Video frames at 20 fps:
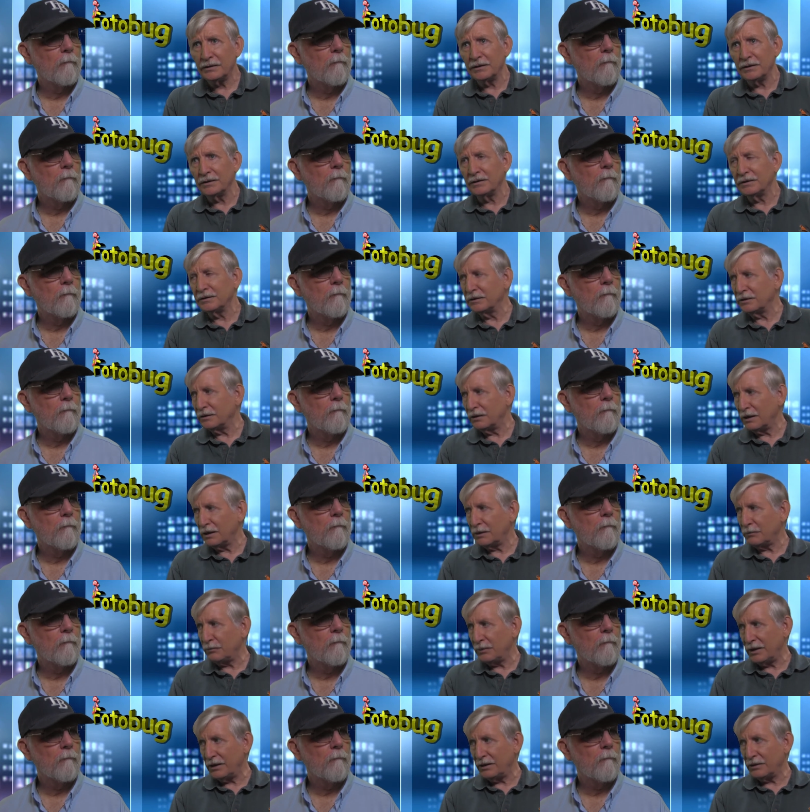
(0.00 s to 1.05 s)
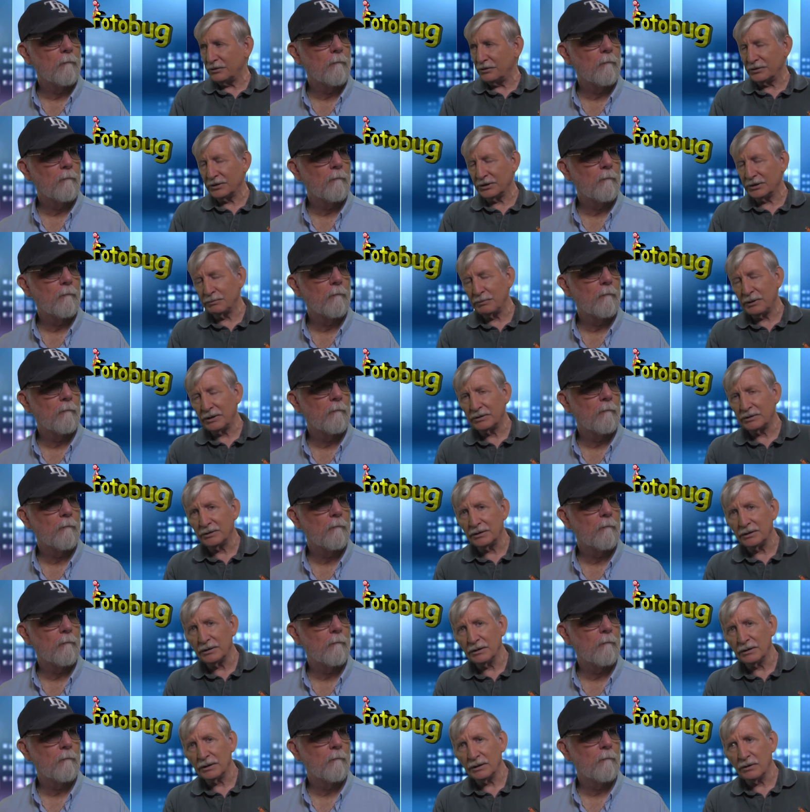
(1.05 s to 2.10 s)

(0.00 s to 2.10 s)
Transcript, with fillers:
Speaker 1: that a lot of beginners, especially